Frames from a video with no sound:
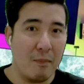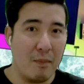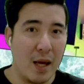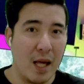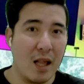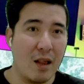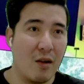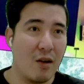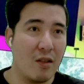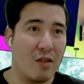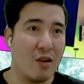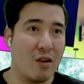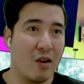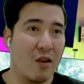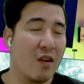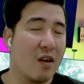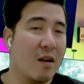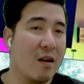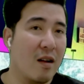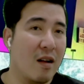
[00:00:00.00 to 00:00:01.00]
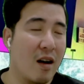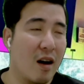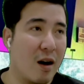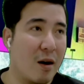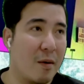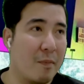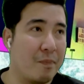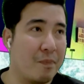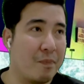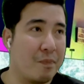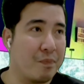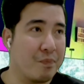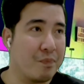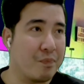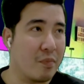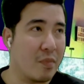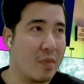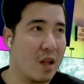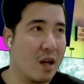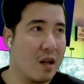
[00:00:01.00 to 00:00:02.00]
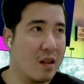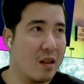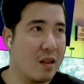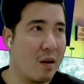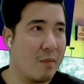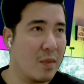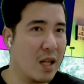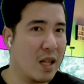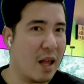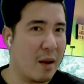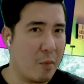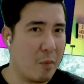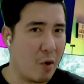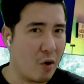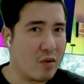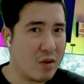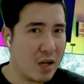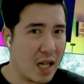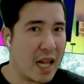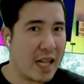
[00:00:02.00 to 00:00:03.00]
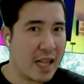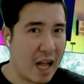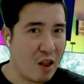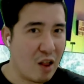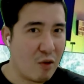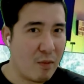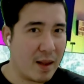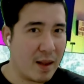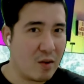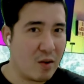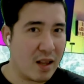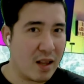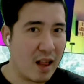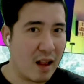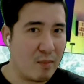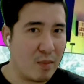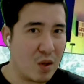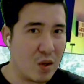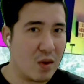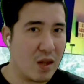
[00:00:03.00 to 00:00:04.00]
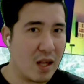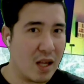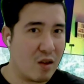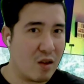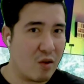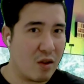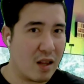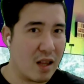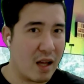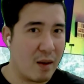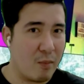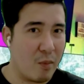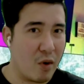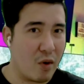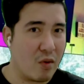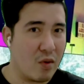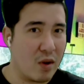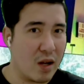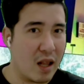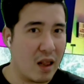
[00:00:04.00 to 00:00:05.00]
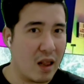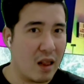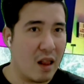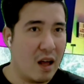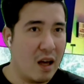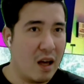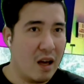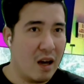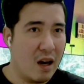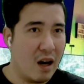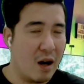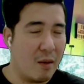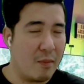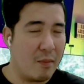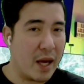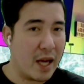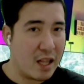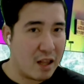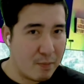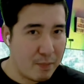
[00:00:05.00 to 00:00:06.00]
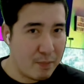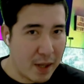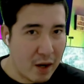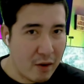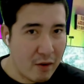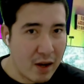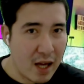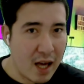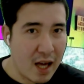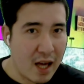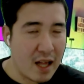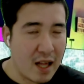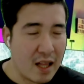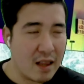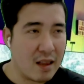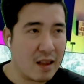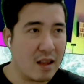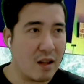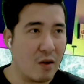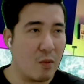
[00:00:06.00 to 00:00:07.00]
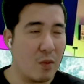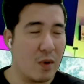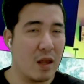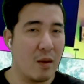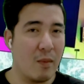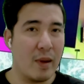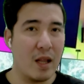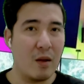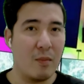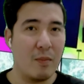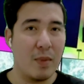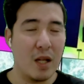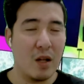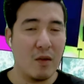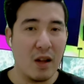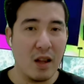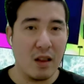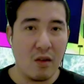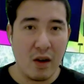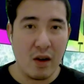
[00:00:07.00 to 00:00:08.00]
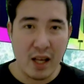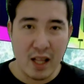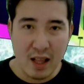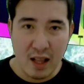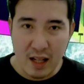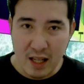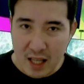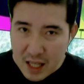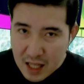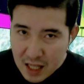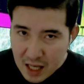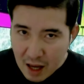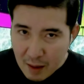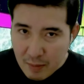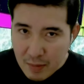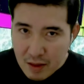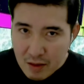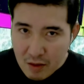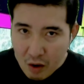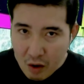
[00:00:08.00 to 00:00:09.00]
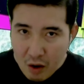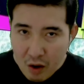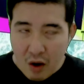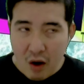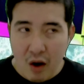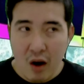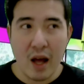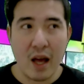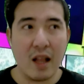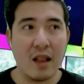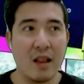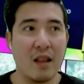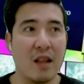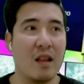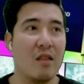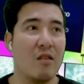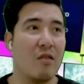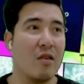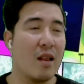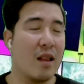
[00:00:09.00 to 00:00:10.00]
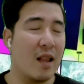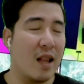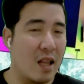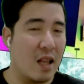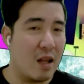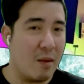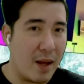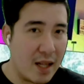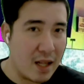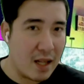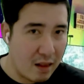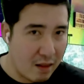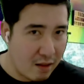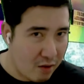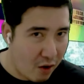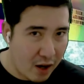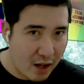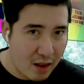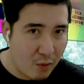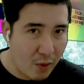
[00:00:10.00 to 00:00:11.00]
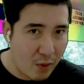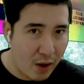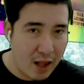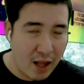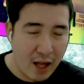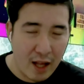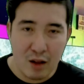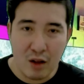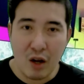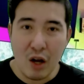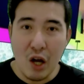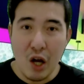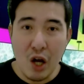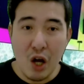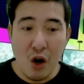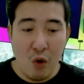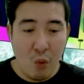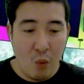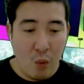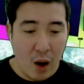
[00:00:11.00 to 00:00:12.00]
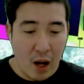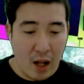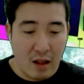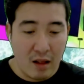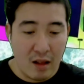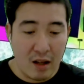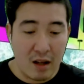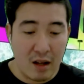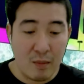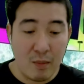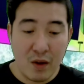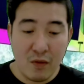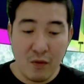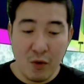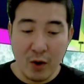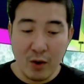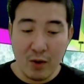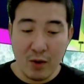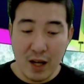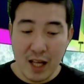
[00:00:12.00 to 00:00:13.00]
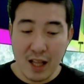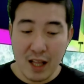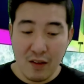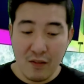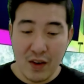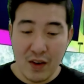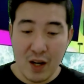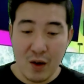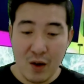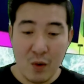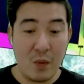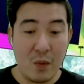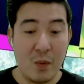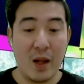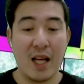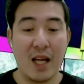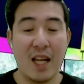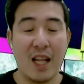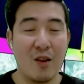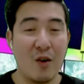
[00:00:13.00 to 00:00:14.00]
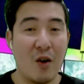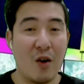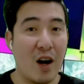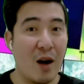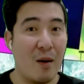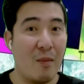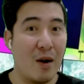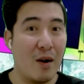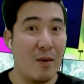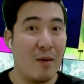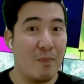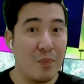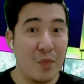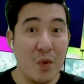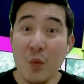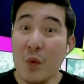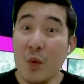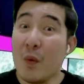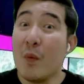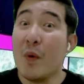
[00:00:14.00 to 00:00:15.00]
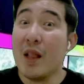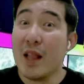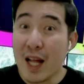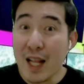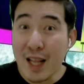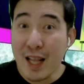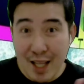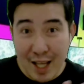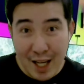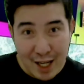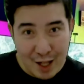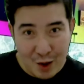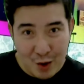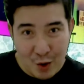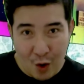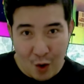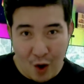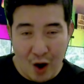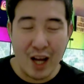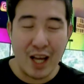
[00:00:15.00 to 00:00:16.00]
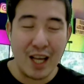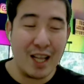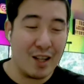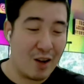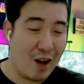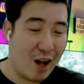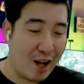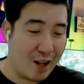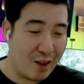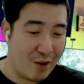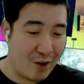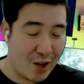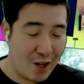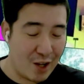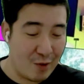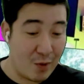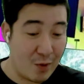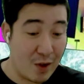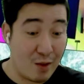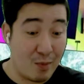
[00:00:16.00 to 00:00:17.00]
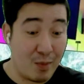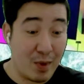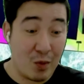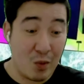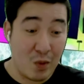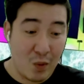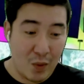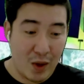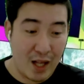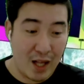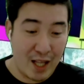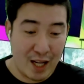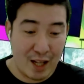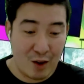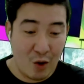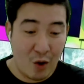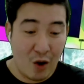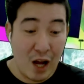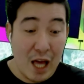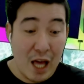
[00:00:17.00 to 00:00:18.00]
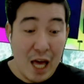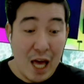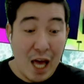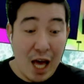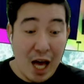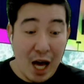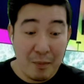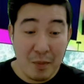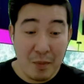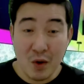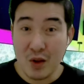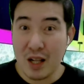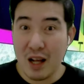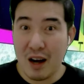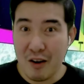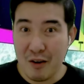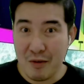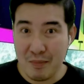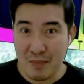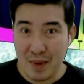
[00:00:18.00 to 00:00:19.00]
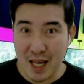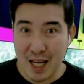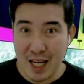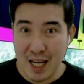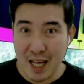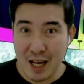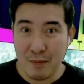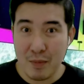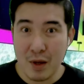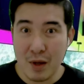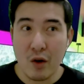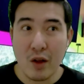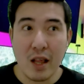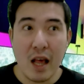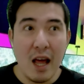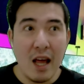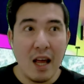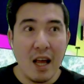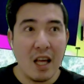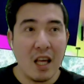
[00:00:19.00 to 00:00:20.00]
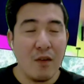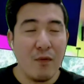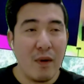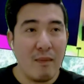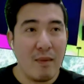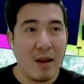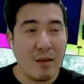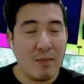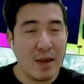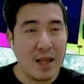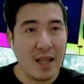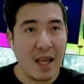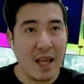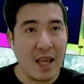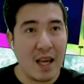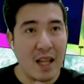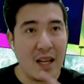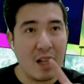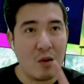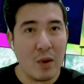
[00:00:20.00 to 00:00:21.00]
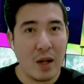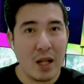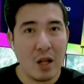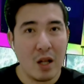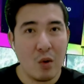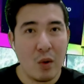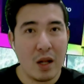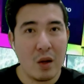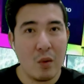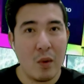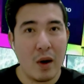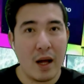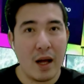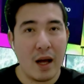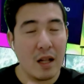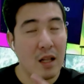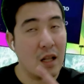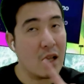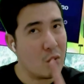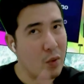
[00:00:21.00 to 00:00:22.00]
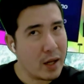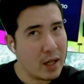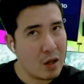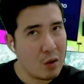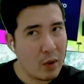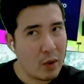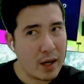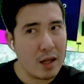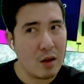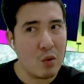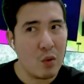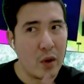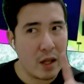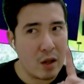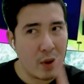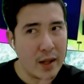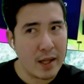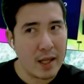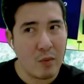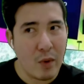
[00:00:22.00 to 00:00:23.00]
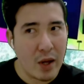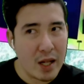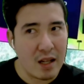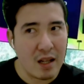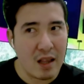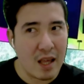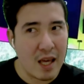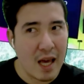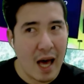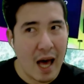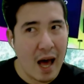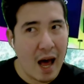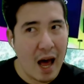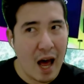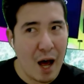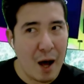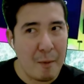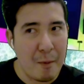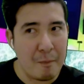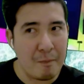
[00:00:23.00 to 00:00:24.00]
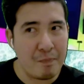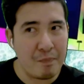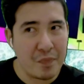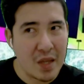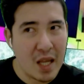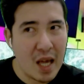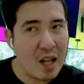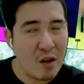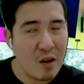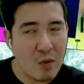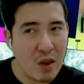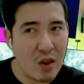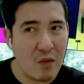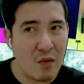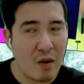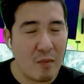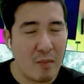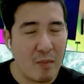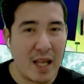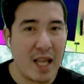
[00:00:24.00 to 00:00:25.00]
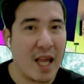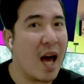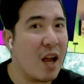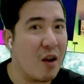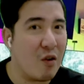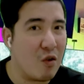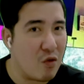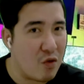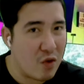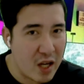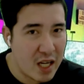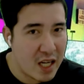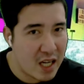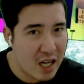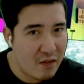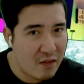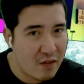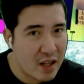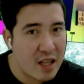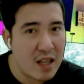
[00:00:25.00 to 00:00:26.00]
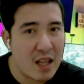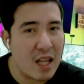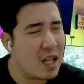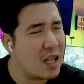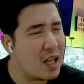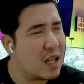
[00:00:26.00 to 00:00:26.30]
based on the um something like personal attachment to the said music it's just like personal um, experience the rhythm and the beat of the song is an edm song and then there's a sentimental song as well and whatnot but for today's video we were gonna talk about we will not gonna talk into the other countries but we will gonna talk about the armenia because if i'm not mistaken the 2021 the 2022 and 2023 um entries of armenia i really love it